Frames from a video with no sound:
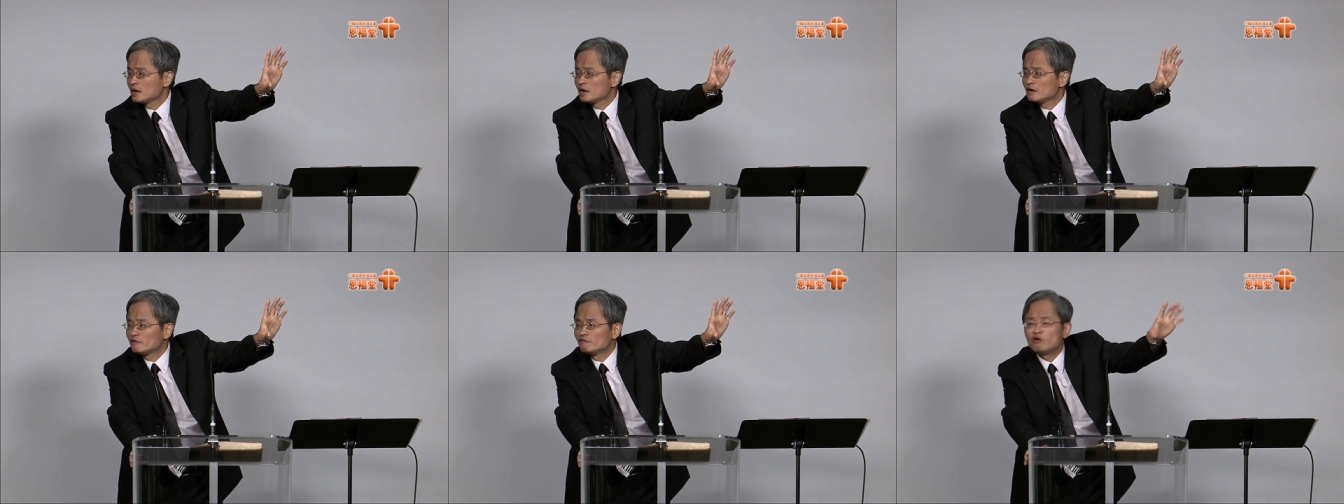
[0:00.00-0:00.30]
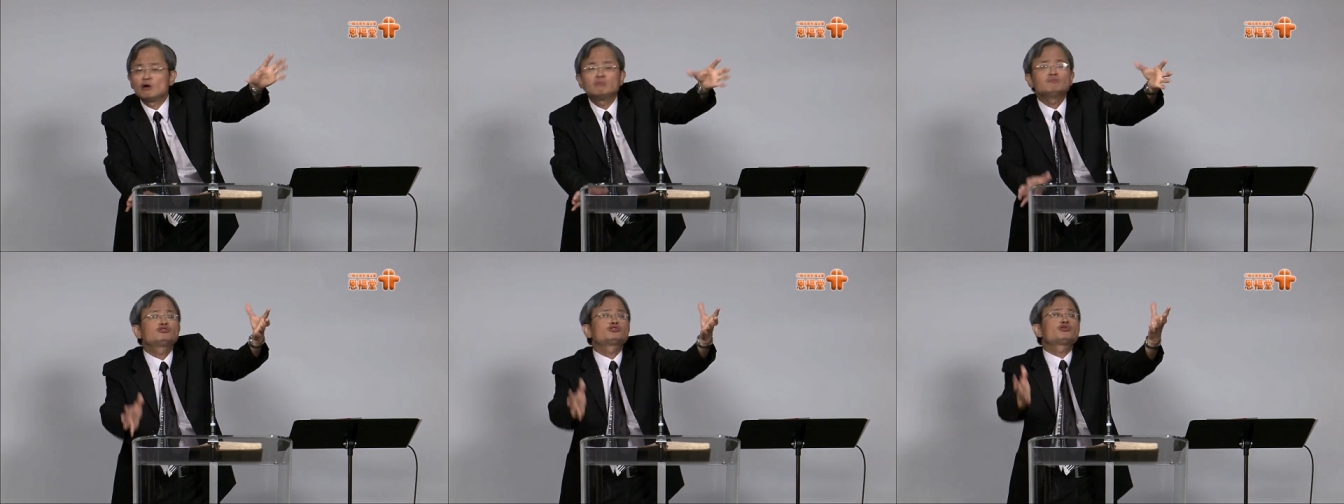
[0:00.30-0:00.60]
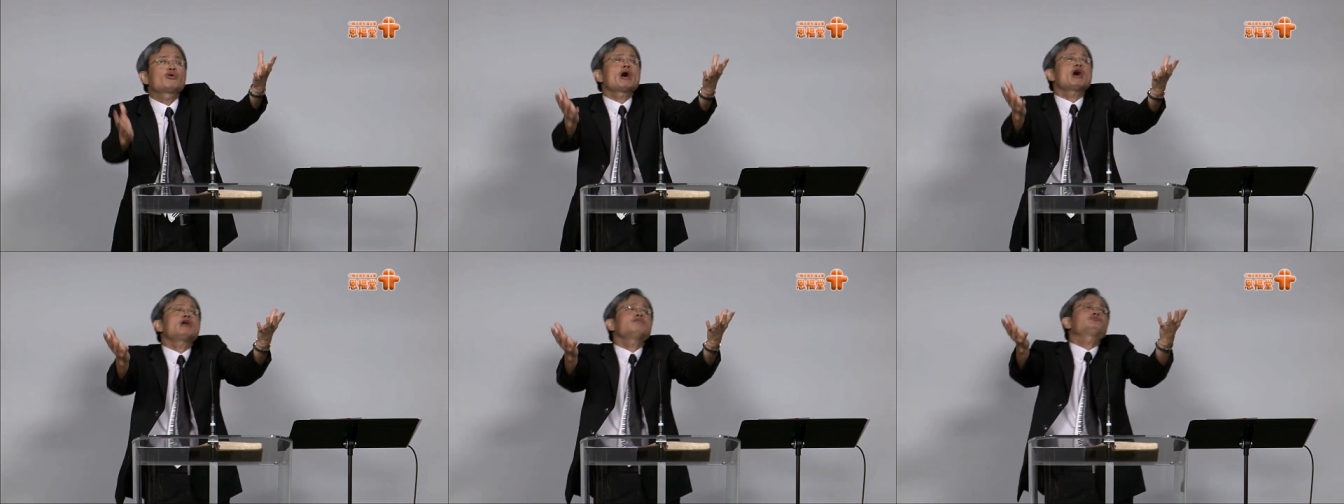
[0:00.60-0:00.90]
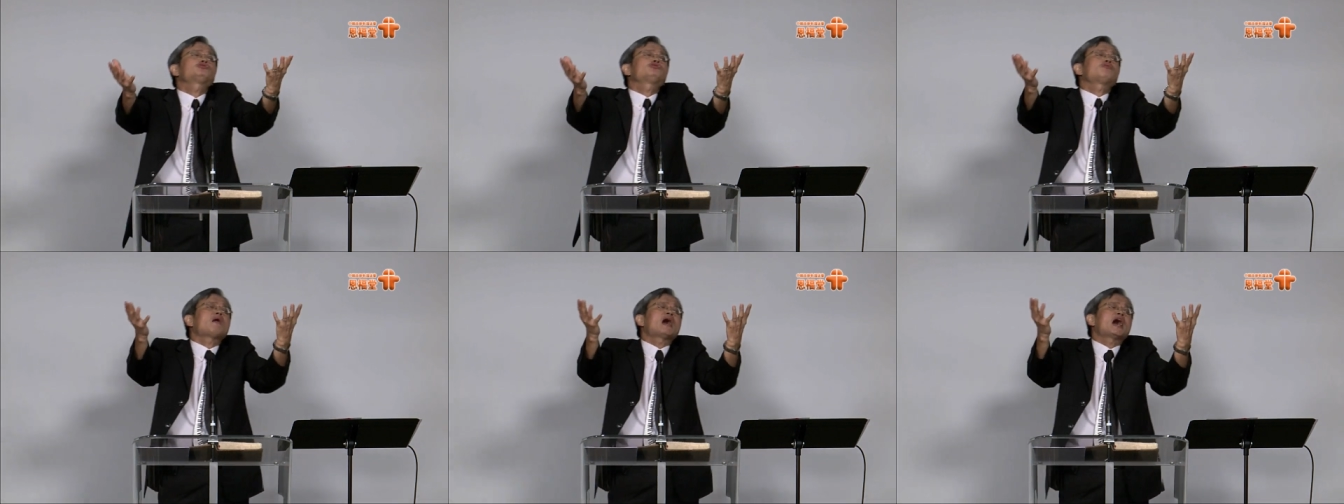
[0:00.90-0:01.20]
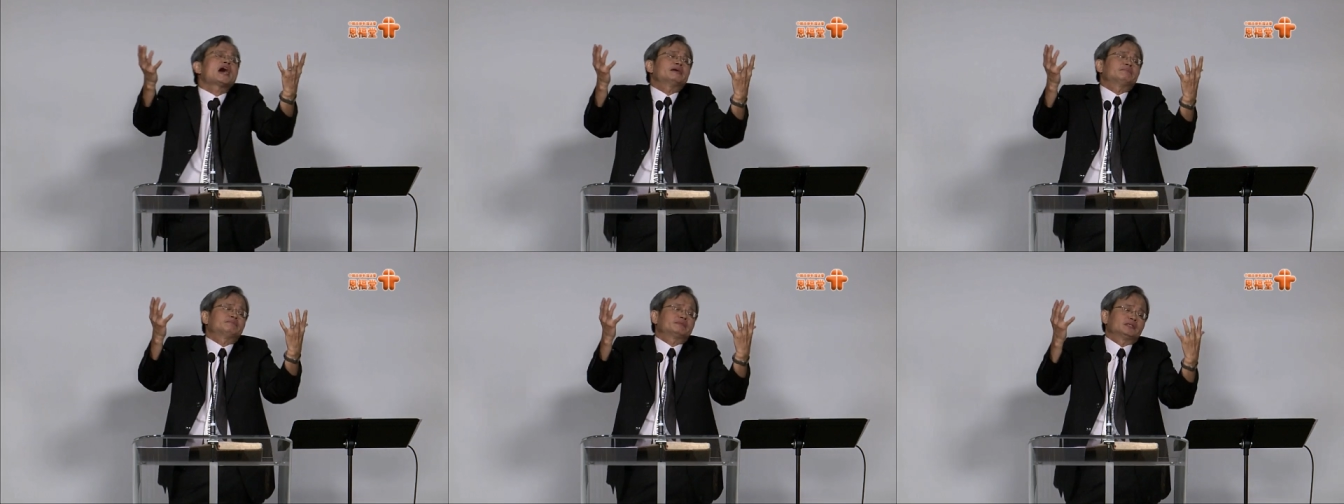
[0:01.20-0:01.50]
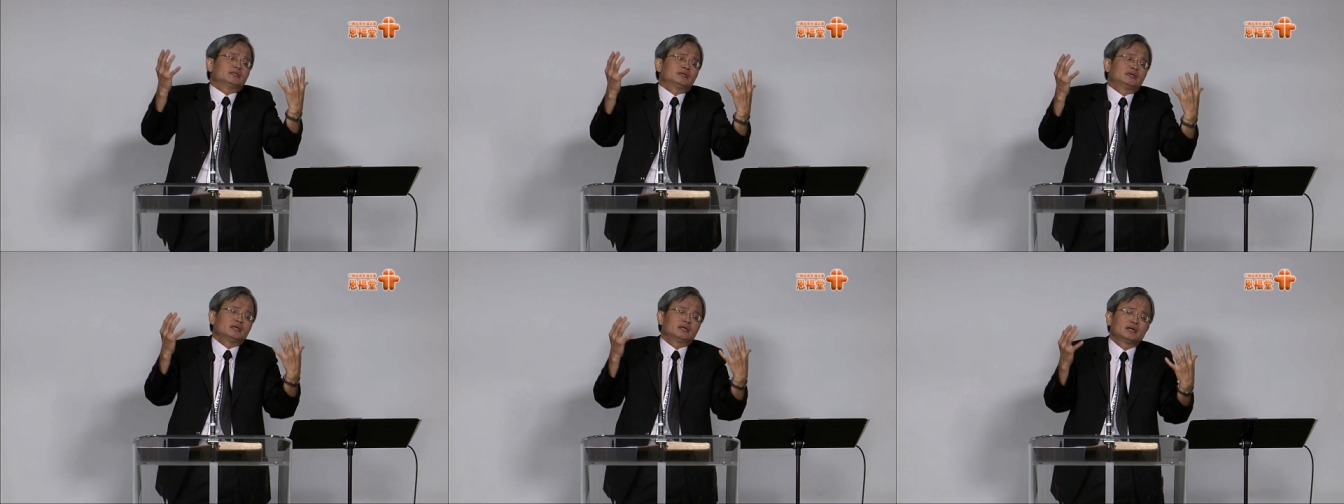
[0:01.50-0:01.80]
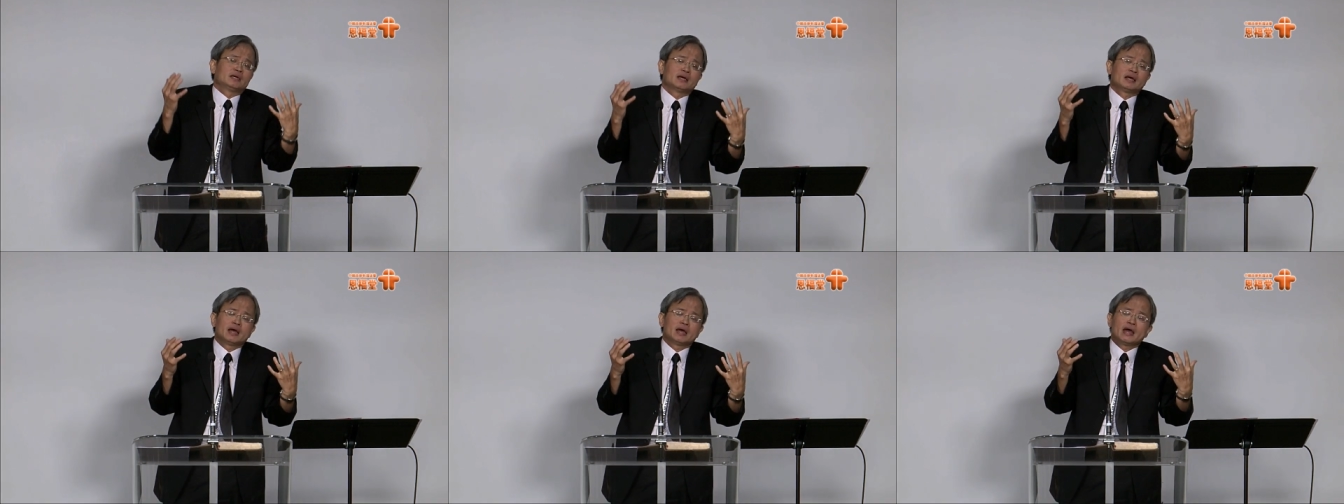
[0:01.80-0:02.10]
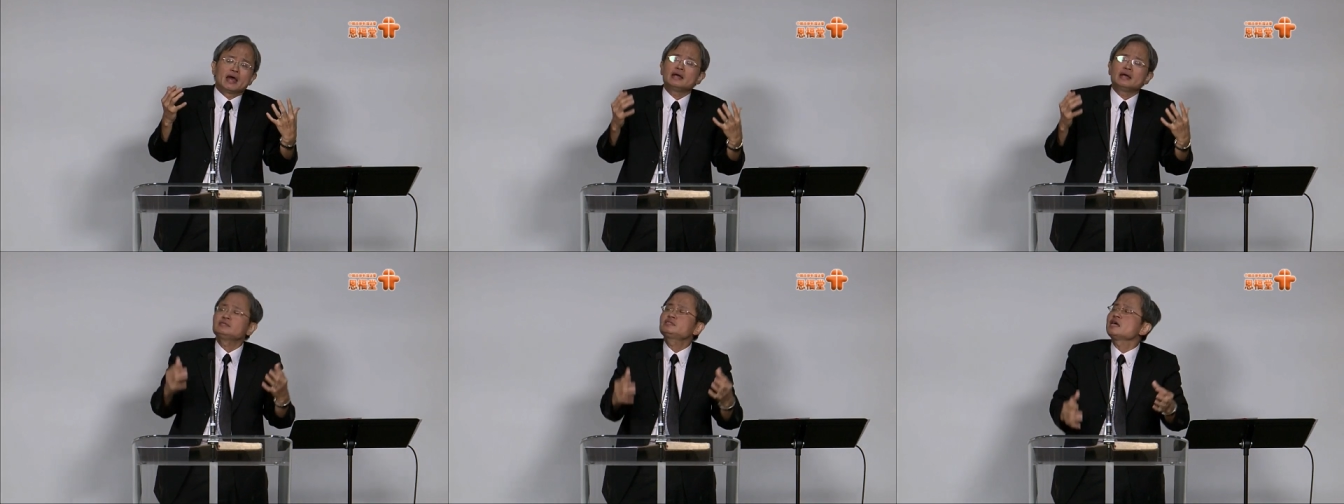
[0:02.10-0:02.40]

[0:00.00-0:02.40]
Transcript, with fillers: from 12 tribes, and